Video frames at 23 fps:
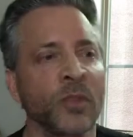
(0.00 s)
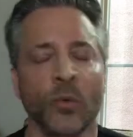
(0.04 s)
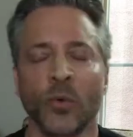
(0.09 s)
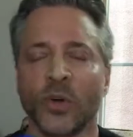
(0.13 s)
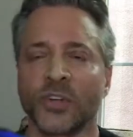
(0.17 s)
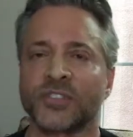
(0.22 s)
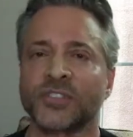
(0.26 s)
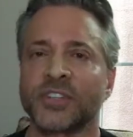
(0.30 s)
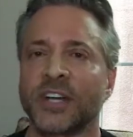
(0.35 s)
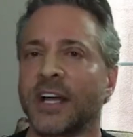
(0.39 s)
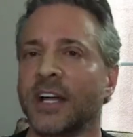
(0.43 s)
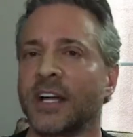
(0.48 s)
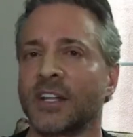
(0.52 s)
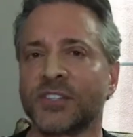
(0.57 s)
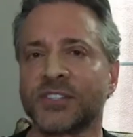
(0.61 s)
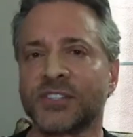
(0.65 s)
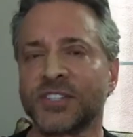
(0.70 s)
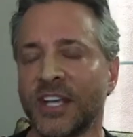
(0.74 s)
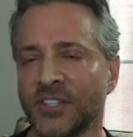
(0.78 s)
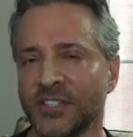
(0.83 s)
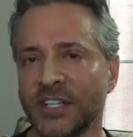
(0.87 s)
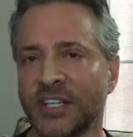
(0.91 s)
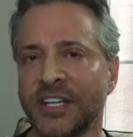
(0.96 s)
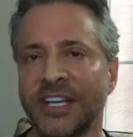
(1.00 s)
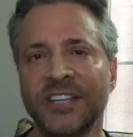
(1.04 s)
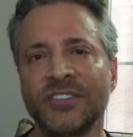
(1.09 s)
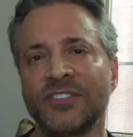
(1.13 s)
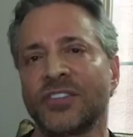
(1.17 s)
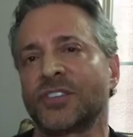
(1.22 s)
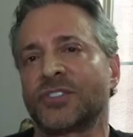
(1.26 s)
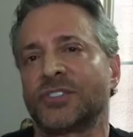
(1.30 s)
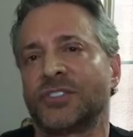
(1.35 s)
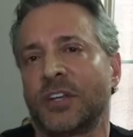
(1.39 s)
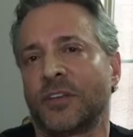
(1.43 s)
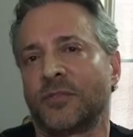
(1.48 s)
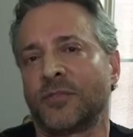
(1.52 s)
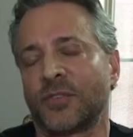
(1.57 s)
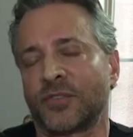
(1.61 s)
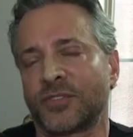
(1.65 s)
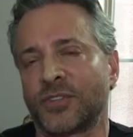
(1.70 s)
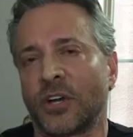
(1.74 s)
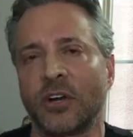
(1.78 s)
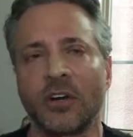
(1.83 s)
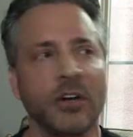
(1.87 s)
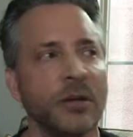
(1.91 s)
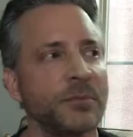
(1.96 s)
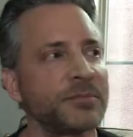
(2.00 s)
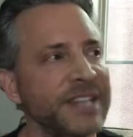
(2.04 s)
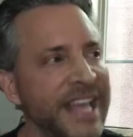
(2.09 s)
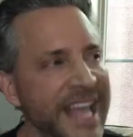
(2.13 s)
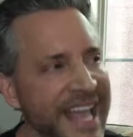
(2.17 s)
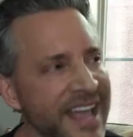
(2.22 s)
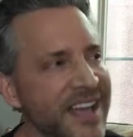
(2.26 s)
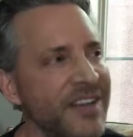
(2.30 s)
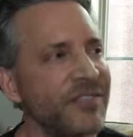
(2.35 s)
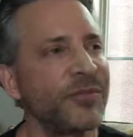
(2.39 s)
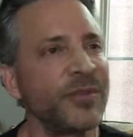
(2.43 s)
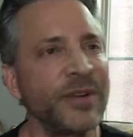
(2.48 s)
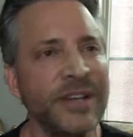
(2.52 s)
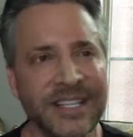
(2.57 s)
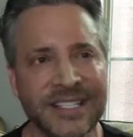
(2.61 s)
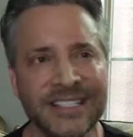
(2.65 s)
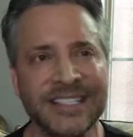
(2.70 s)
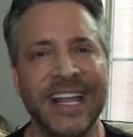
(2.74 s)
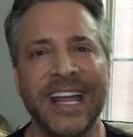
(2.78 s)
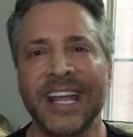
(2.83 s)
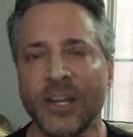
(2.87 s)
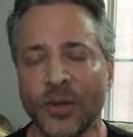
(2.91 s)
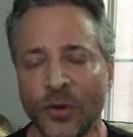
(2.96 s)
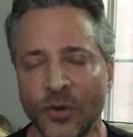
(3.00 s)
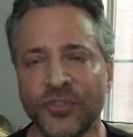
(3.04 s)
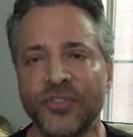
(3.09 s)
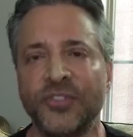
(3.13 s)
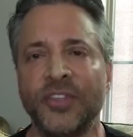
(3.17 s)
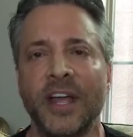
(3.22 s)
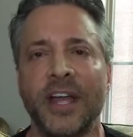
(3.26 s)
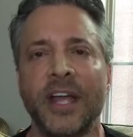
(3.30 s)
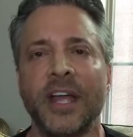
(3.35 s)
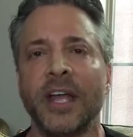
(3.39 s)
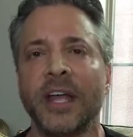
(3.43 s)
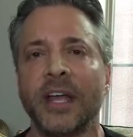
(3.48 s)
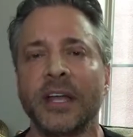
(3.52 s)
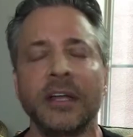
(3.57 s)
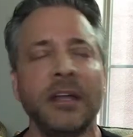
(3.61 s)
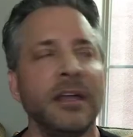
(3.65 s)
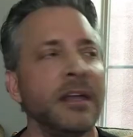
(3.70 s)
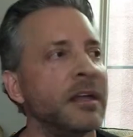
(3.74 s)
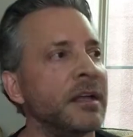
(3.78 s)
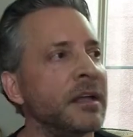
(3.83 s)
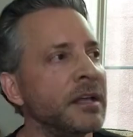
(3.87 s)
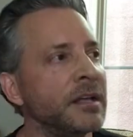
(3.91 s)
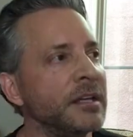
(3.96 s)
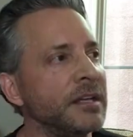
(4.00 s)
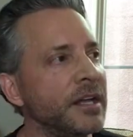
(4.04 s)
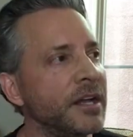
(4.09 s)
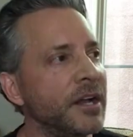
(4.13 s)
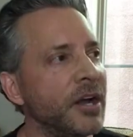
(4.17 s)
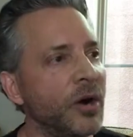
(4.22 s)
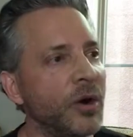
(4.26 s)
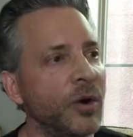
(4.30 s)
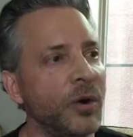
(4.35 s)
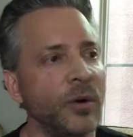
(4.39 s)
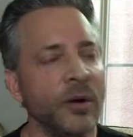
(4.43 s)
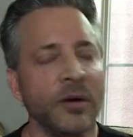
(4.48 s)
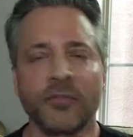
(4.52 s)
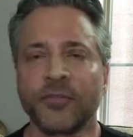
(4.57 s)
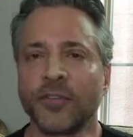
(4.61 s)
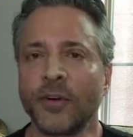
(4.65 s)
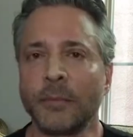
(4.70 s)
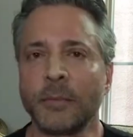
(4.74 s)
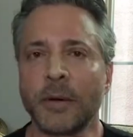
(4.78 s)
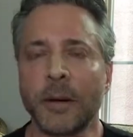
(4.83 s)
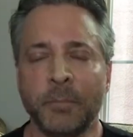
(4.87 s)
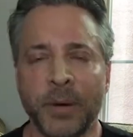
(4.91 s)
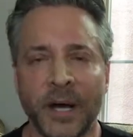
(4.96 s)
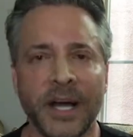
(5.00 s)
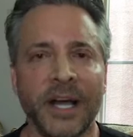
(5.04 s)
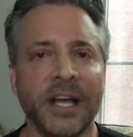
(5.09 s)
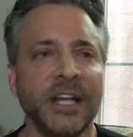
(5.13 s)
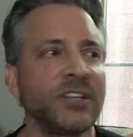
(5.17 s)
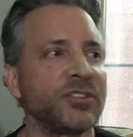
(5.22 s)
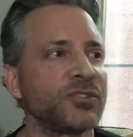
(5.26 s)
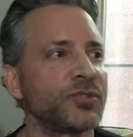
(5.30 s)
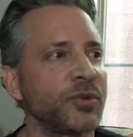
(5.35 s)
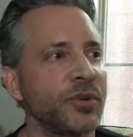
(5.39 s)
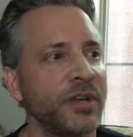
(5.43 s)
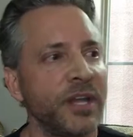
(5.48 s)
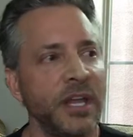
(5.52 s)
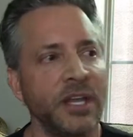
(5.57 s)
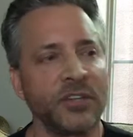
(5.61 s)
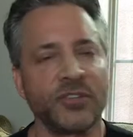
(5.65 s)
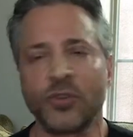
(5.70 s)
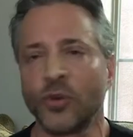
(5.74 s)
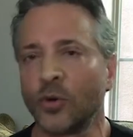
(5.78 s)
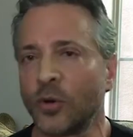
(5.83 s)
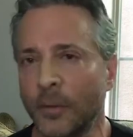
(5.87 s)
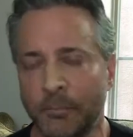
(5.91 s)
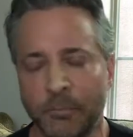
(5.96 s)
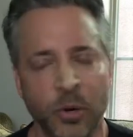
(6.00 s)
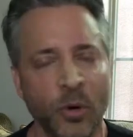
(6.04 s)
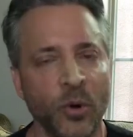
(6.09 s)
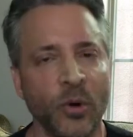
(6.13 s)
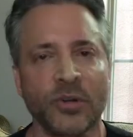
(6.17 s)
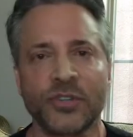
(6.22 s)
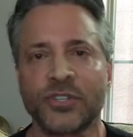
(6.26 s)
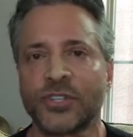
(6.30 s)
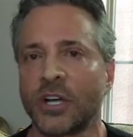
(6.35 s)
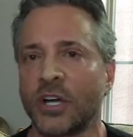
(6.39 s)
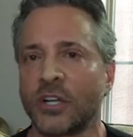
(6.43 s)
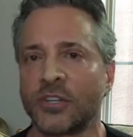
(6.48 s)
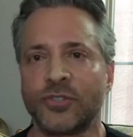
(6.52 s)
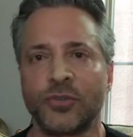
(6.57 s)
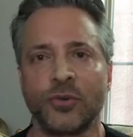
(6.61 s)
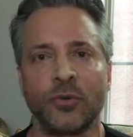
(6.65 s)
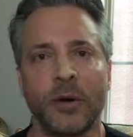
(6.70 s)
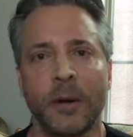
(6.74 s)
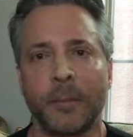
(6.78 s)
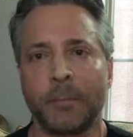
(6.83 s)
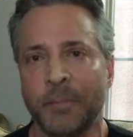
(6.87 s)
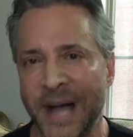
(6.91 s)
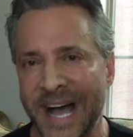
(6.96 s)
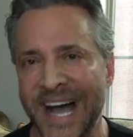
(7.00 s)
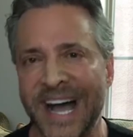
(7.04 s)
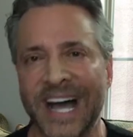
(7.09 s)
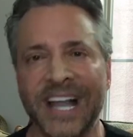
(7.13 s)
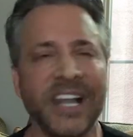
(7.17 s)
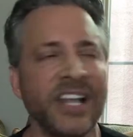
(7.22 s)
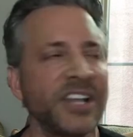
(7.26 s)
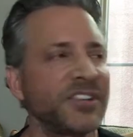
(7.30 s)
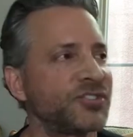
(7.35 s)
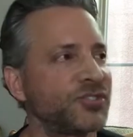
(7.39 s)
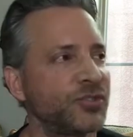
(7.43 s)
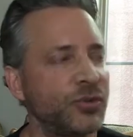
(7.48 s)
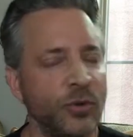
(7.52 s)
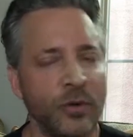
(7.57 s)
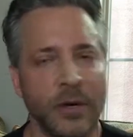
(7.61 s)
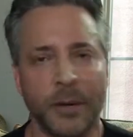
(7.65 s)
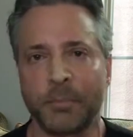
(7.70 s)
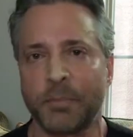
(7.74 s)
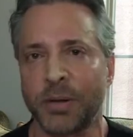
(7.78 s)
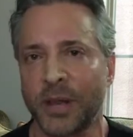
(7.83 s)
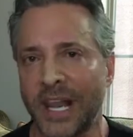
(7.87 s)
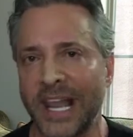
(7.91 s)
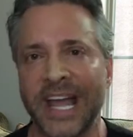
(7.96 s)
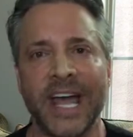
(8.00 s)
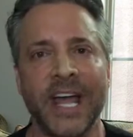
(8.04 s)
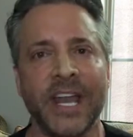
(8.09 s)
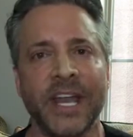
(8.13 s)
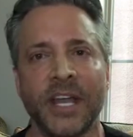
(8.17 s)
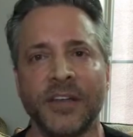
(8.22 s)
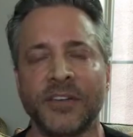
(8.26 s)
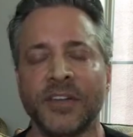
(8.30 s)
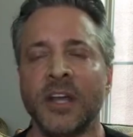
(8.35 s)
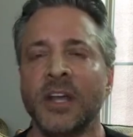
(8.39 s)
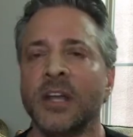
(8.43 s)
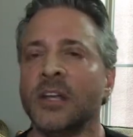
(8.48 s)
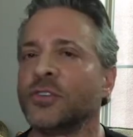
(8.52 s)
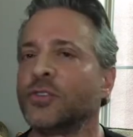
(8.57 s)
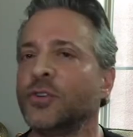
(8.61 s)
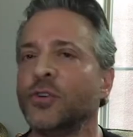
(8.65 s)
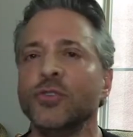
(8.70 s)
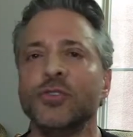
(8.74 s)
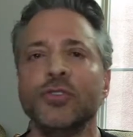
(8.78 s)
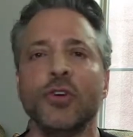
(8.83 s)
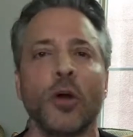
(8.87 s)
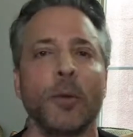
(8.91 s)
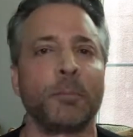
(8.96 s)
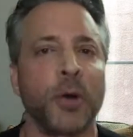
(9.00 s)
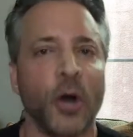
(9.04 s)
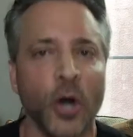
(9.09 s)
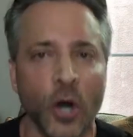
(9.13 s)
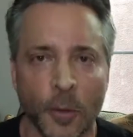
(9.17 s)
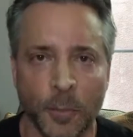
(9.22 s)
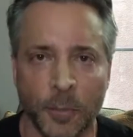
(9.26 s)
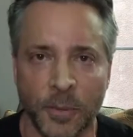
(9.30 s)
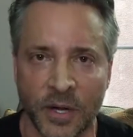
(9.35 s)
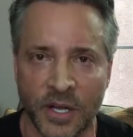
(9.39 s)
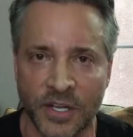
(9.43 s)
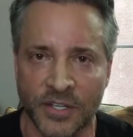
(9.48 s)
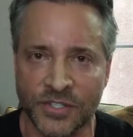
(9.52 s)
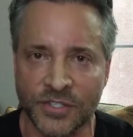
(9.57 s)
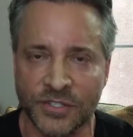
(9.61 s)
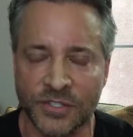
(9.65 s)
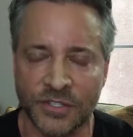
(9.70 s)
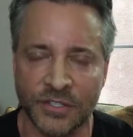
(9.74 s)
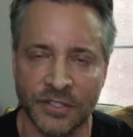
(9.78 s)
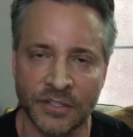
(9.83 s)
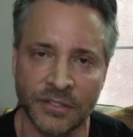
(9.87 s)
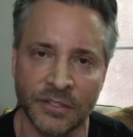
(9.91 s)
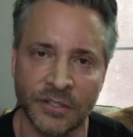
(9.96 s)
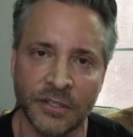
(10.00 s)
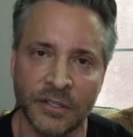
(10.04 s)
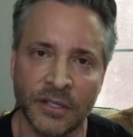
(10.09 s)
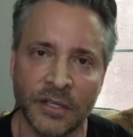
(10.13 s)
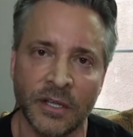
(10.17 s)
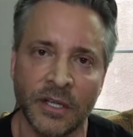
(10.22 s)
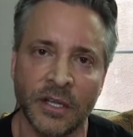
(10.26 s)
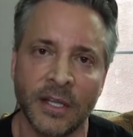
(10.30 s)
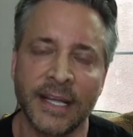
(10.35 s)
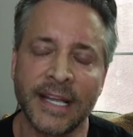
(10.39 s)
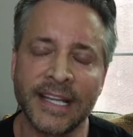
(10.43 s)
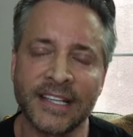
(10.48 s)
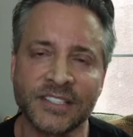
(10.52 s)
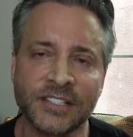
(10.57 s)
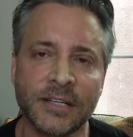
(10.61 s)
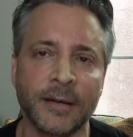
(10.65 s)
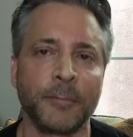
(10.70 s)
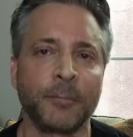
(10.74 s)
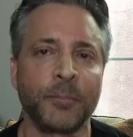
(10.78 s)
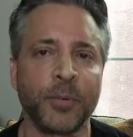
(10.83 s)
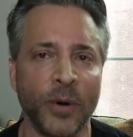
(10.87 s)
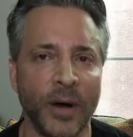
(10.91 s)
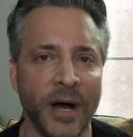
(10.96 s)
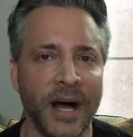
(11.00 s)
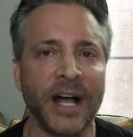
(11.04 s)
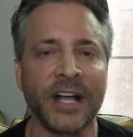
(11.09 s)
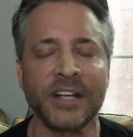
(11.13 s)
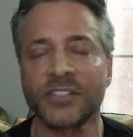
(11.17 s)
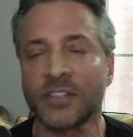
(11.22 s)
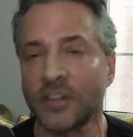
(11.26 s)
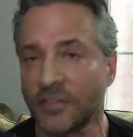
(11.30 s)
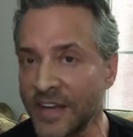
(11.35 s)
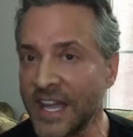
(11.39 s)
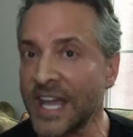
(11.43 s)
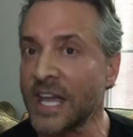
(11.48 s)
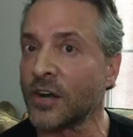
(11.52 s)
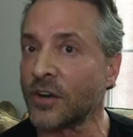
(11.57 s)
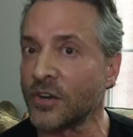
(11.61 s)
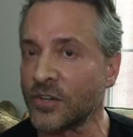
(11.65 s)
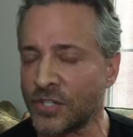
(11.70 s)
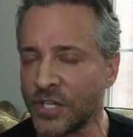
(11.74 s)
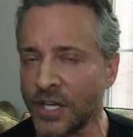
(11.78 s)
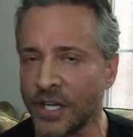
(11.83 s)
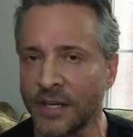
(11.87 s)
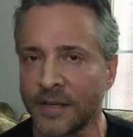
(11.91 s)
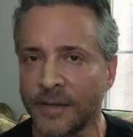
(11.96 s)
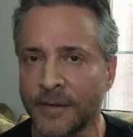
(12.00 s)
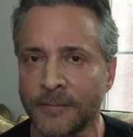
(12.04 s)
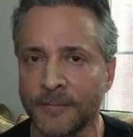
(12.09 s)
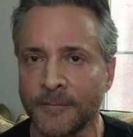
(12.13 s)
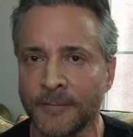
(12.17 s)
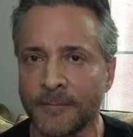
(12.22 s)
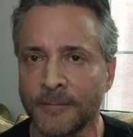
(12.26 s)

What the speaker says: Well, science says it in just different terms. Every single thing, you know, from a pine tree to a Porsche to a palace to a planet to your purpose, is comprised of energy.